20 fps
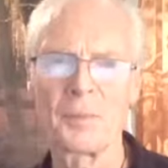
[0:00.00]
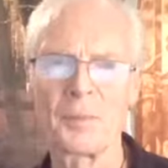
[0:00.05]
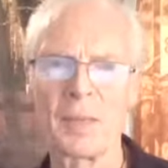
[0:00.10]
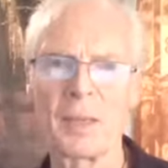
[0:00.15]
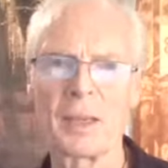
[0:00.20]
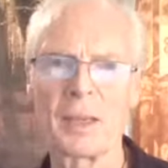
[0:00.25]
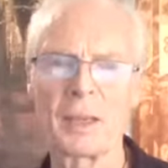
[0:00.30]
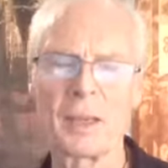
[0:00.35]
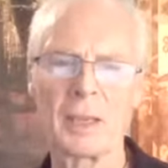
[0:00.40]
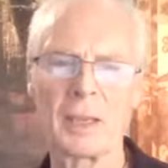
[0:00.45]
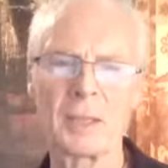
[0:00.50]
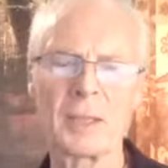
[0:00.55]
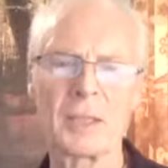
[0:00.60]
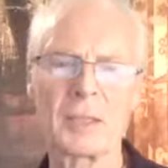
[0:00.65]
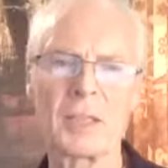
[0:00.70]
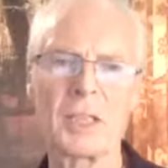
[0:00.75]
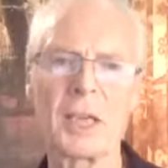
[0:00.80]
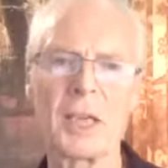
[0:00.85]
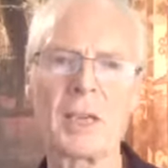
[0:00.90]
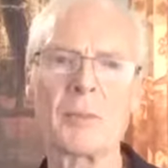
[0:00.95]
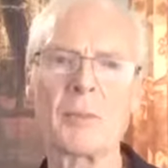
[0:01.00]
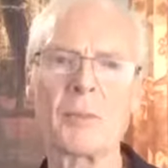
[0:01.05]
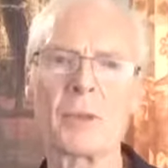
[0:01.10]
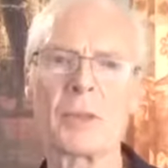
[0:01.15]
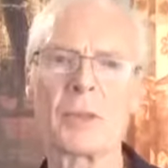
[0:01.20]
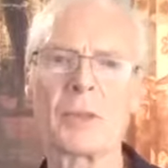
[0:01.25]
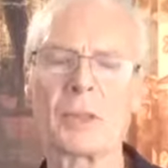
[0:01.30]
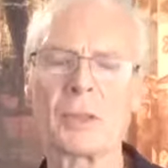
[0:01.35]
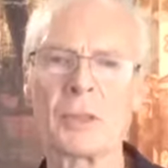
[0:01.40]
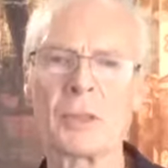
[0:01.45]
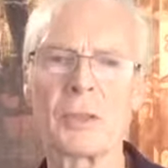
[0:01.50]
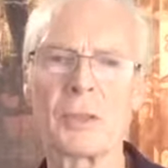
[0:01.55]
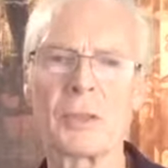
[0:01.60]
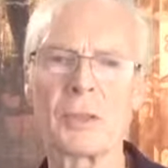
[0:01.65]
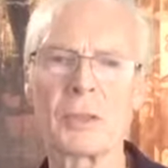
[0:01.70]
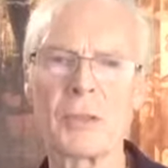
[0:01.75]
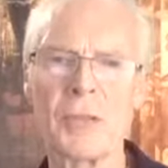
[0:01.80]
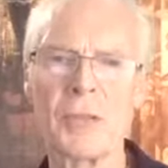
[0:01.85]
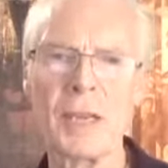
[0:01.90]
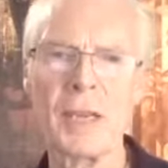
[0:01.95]
And the same with the
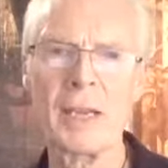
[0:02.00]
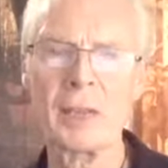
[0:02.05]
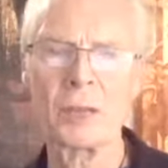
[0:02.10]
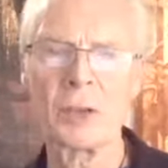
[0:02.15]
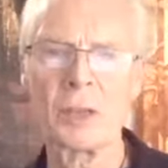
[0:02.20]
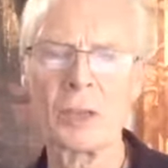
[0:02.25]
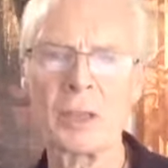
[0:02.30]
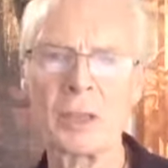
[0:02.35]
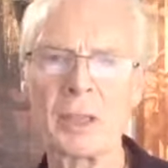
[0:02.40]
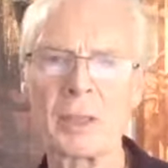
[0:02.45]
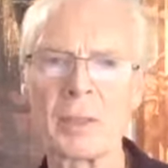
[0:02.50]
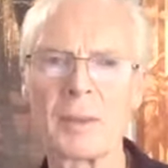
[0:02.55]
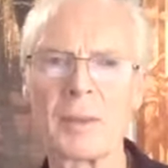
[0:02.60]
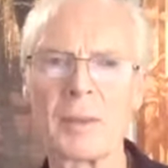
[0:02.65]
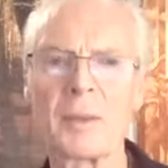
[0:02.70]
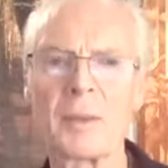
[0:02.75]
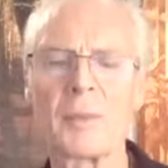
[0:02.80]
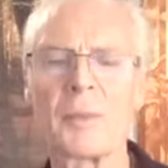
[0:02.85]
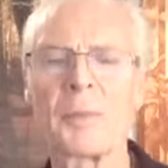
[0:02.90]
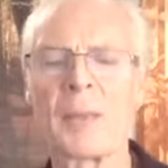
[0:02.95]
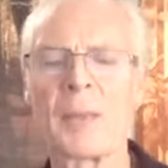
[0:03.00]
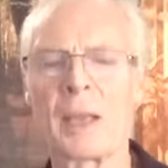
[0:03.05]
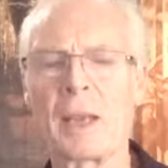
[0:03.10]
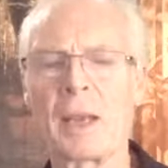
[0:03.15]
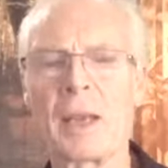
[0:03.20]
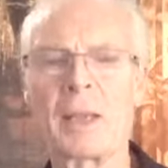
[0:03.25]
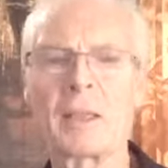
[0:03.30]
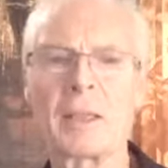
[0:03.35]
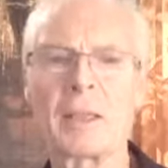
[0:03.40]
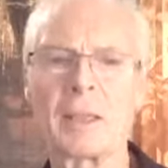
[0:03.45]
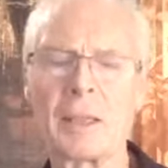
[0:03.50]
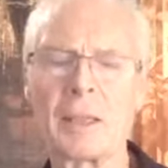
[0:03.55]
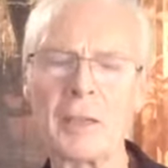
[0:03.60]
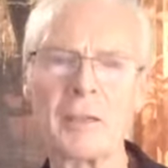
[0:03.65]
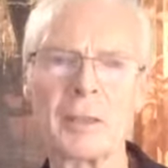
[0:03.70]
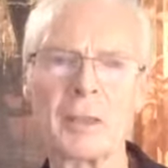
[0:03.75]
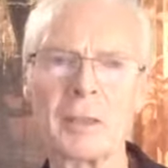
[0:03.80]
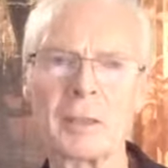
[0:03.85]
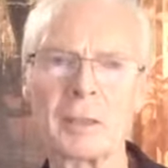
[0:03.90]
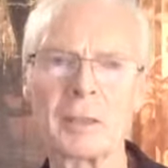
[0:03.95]
thyroid and the
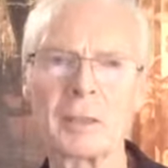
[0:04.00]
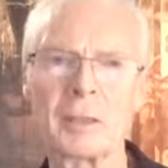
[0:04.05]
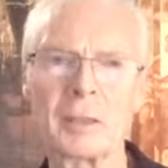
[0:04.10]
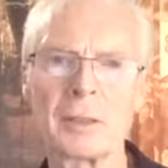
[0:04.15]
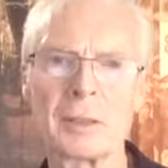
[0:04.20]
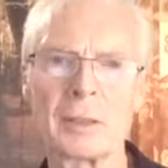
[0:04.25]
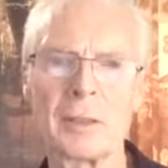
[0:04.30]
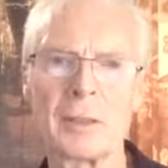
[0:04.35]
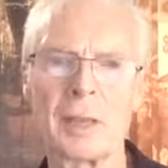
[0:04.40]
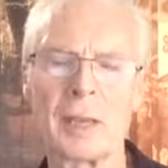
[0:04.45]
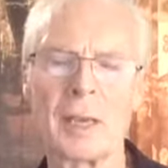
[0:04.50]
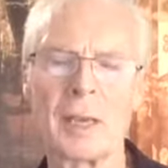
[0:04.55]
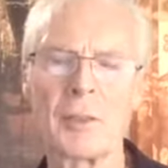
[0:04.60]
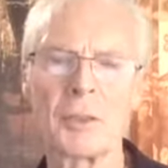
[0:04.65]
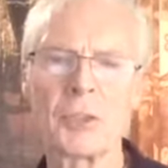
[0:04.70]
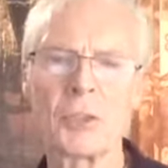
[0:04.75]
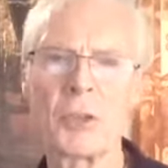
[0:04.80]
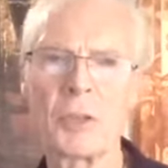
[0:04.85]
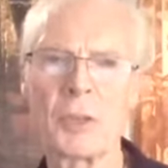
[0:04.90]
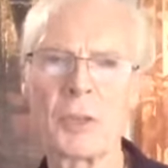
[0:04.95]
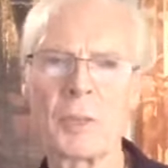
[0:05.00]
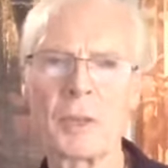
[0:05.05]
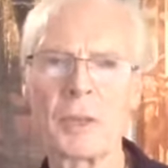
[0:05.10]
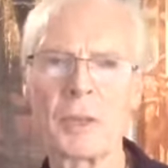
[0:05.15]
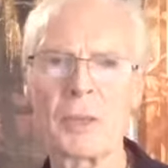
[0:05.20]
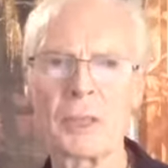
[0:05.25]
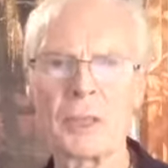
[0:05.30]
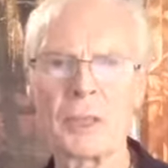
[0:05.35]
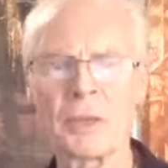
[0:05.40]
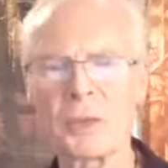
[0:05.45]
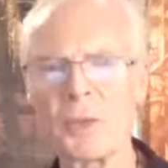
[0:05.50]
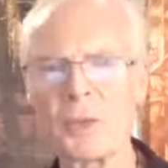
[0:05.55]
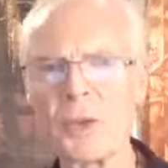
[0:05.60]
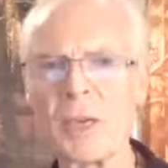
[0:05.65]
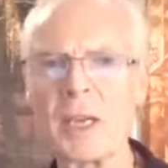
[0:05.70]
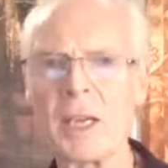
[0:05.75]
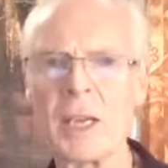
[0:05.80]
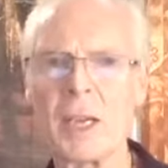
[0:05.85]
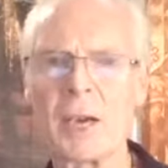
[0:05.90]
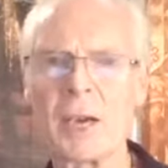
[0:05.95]
liver. I'm talking about these
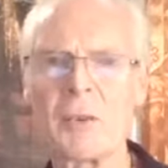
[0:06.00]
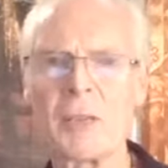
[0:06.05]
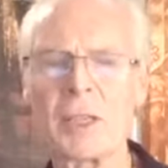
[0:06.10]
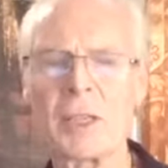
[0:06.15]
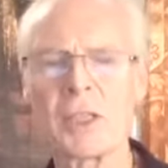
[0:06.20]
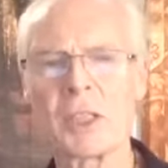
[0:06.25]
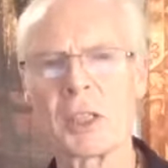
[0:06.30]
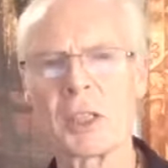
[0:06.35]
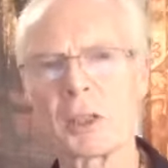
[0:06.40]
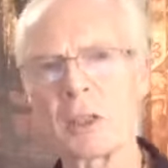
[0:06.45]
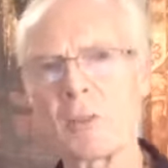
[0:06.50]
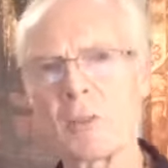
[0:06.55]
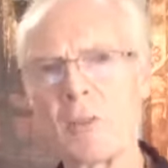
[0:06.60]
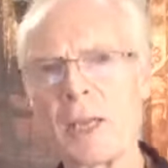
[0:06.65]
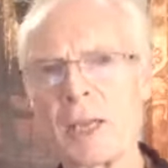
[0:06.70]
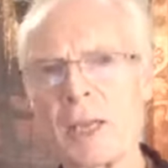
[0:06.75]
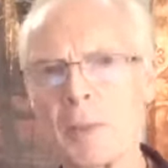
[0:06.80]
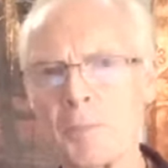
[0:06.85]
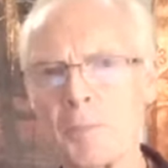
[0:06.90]
three areas that can make a